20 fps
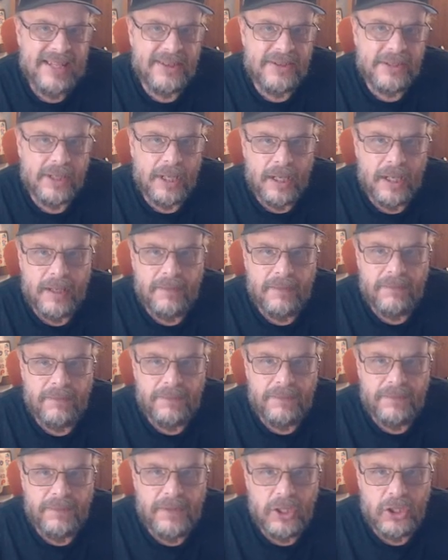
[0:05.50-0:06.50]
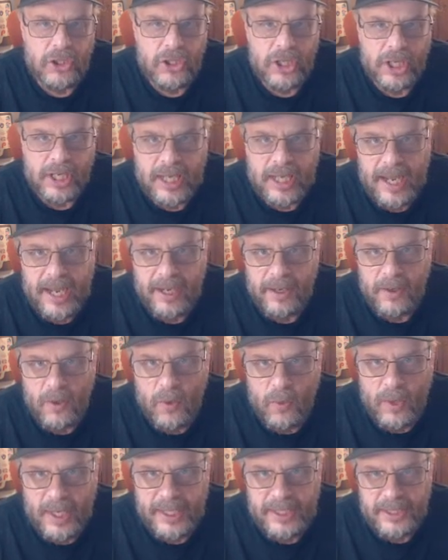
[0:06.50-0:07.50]
of the Chicago
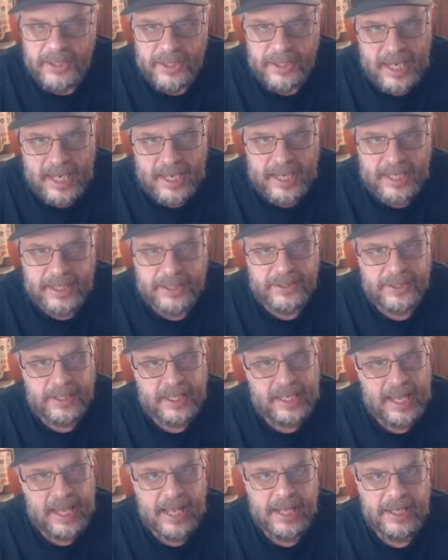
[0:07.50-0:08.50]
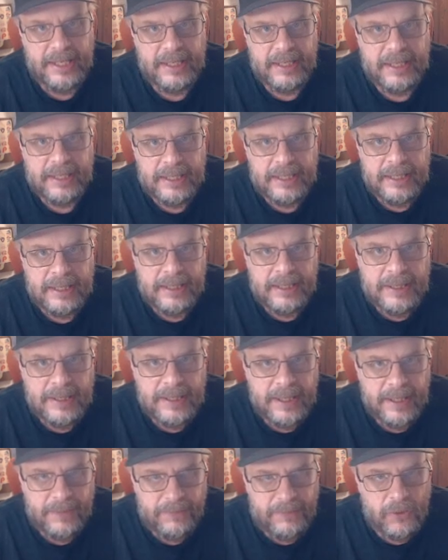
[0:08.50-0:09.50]
White Sox. Again,
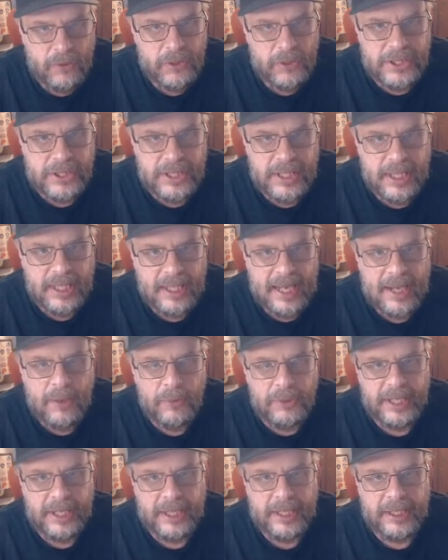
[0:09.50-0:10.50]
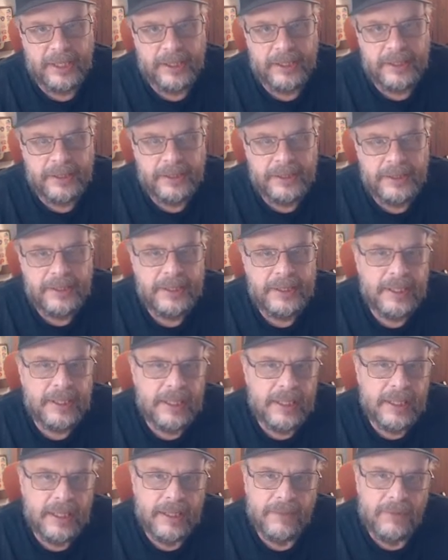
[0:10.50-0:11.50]
if you're still out there,
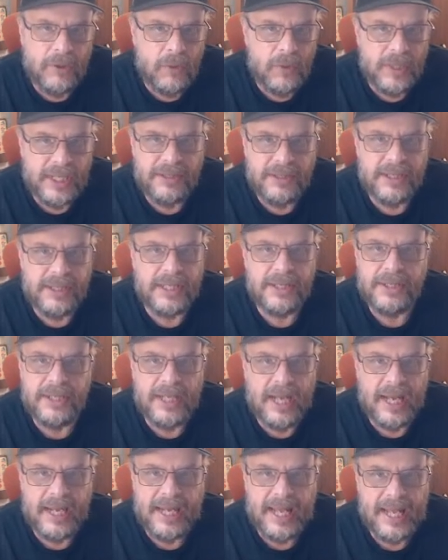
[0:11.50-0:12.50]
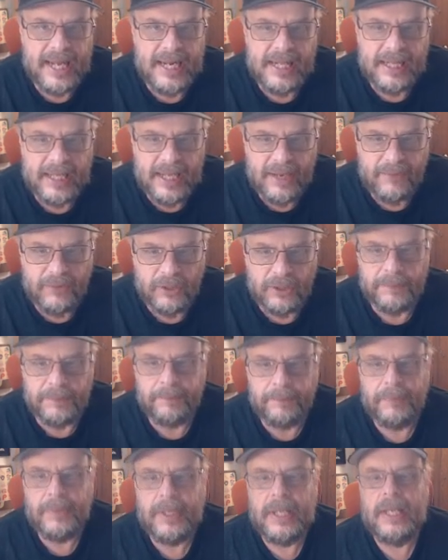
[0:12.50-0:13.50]
if you exist on any level,
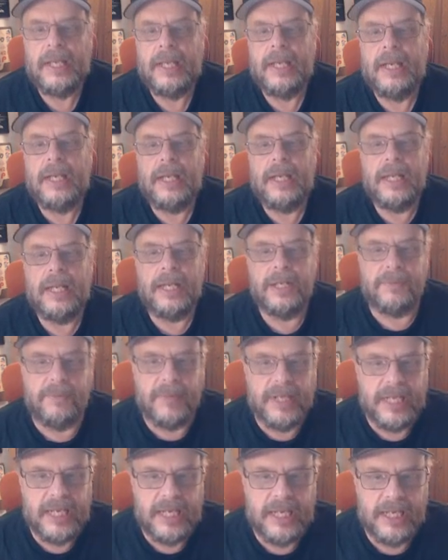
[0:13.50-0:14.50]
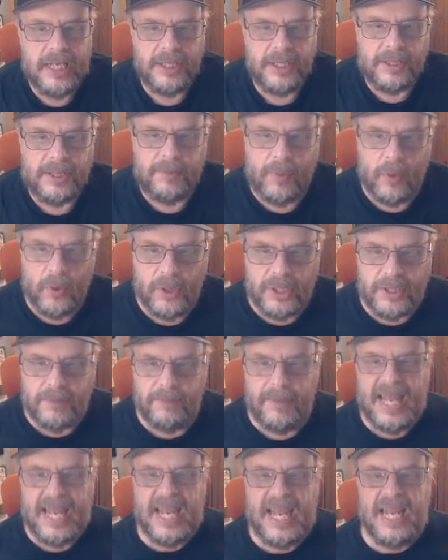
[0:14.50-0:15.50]
it is me,
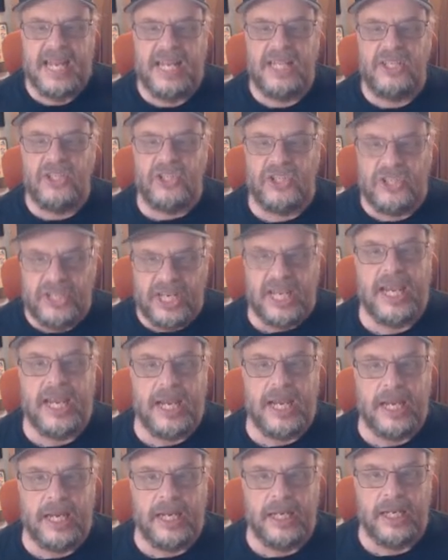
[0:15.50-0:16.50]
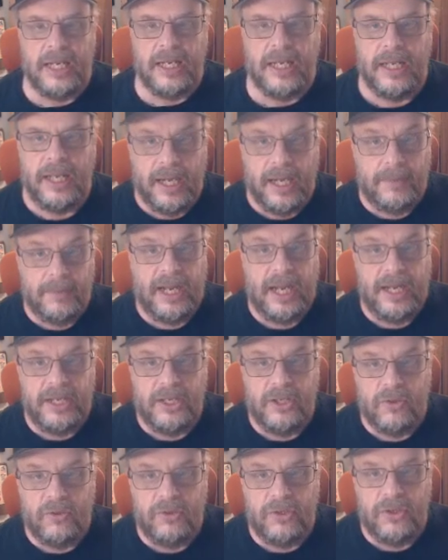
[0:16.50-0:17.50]
Sportsman Z, and I'm on
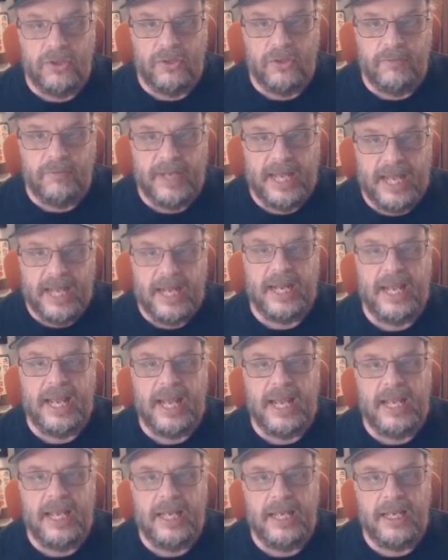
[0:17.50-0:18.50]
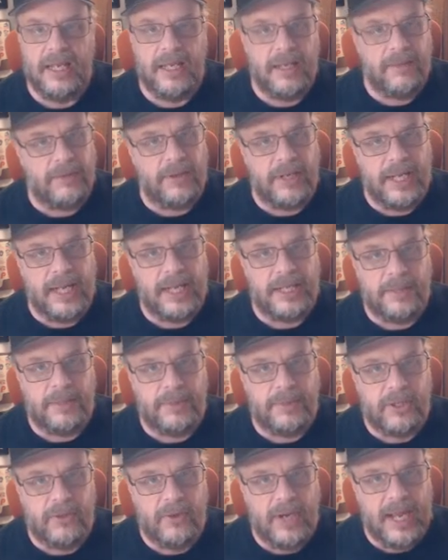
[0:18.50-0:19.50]
YouTube. And hey, if you're not
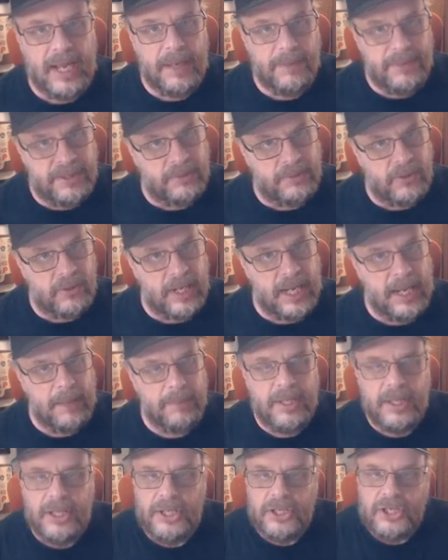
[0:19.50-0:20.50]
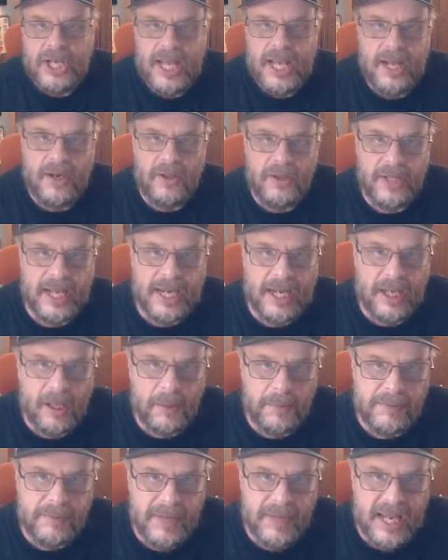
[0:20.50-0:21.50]
subscribed, subscribe to the channel. That
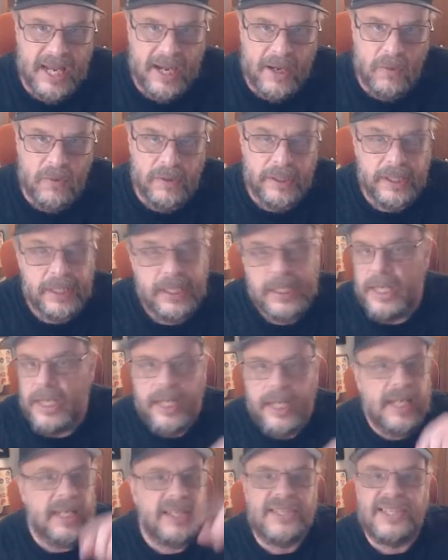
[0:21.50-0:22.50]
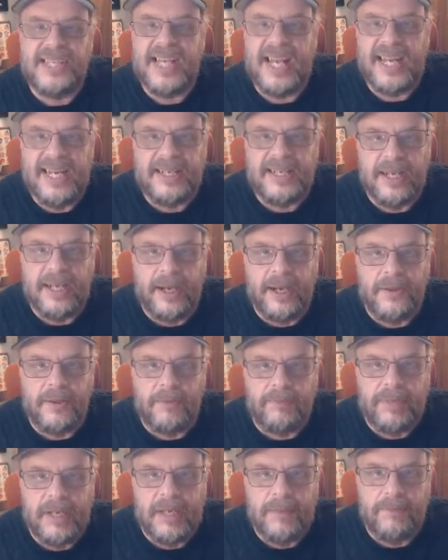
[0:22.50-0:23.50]
helps me out. Send it to other
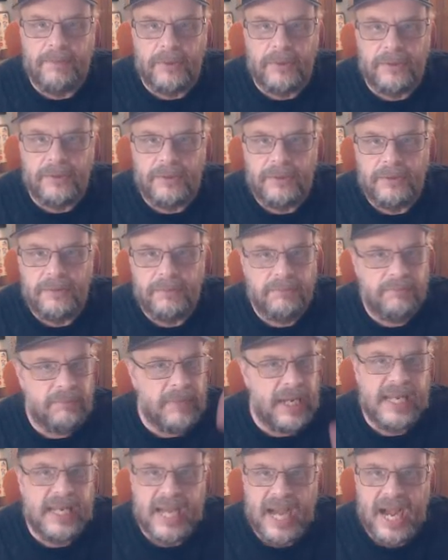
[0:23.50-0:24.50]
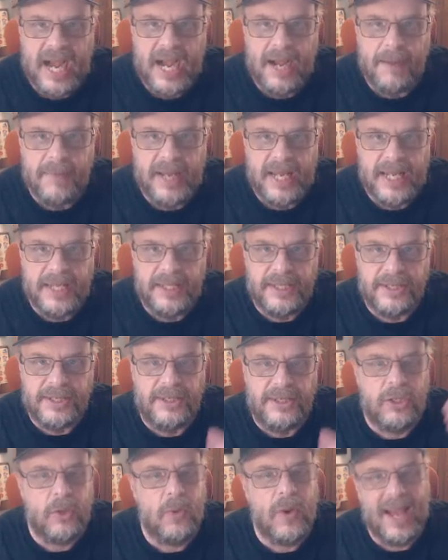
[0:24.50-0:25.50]
people. Make comments,
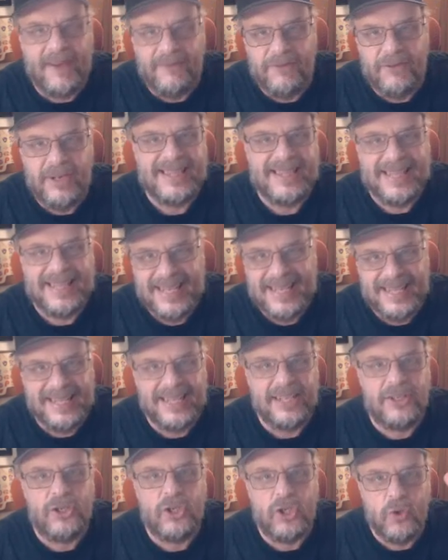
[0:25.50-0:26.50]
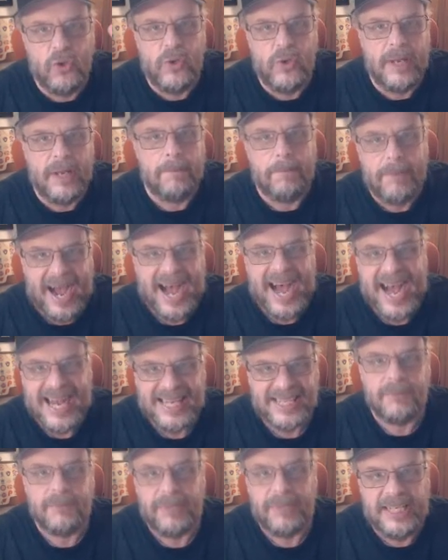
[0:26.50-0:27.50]
do everything that you can
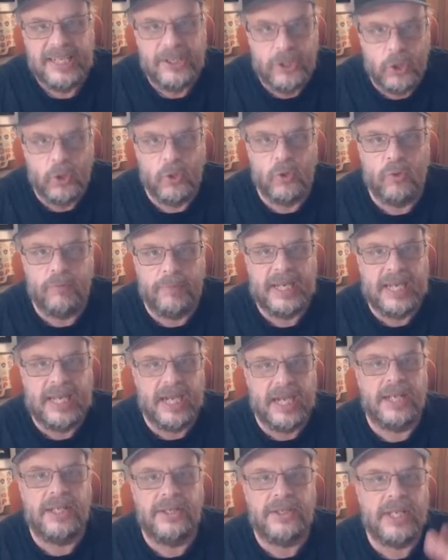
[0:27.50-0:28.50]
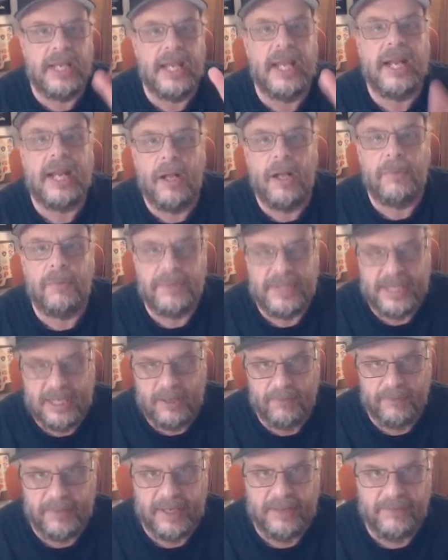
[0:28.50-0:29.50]
possibly do because it helps
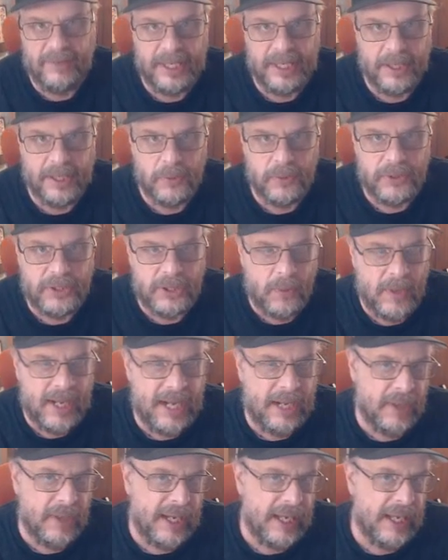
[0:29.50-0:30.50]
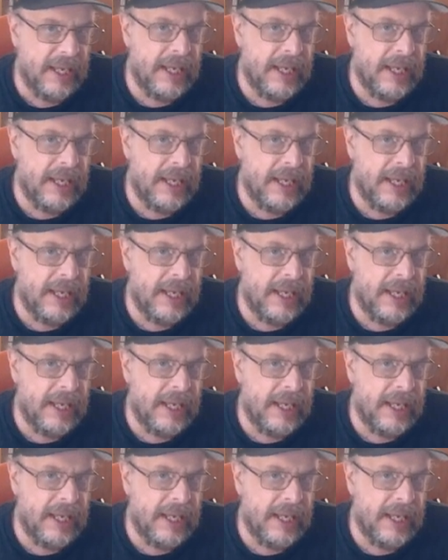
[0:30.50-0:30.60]
out my videos. So, anyway,